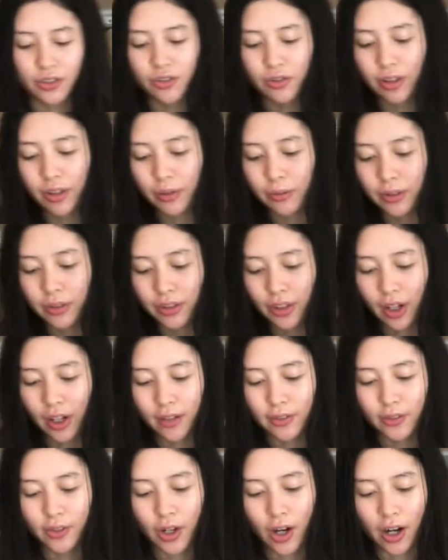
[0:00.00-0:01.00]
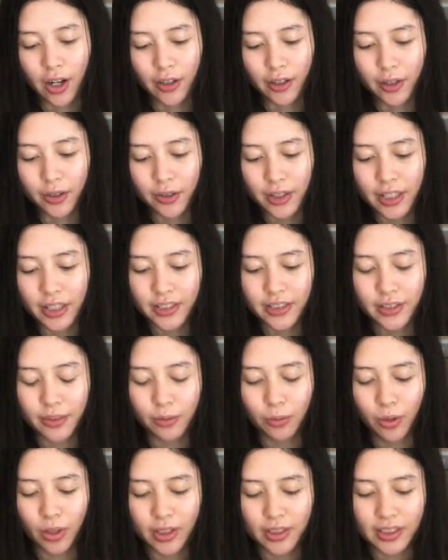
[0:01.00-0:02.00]
trick with the avocado is you
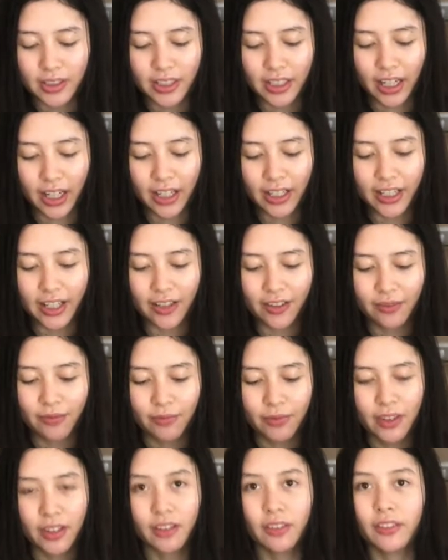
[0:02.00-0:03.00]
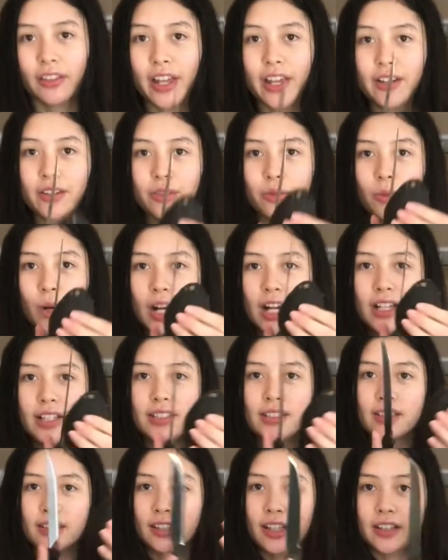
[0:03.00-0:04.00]
want to cut it
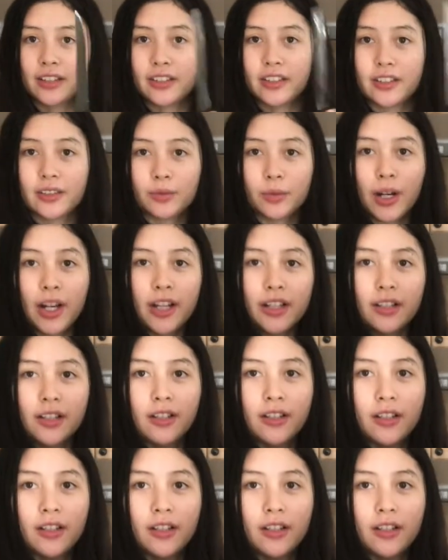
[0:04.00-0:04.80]
lengthwise, like this way,